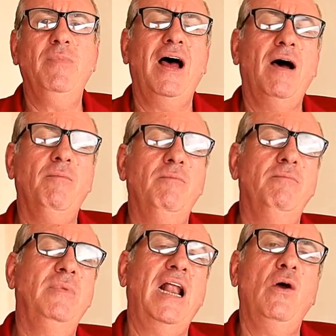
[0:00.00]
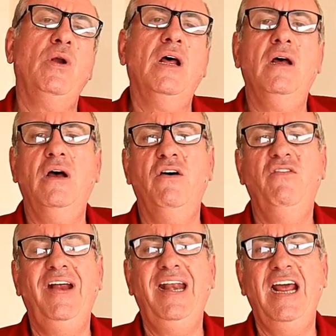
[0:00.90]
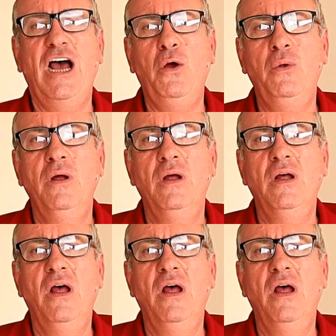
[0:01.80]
up upload a, a video,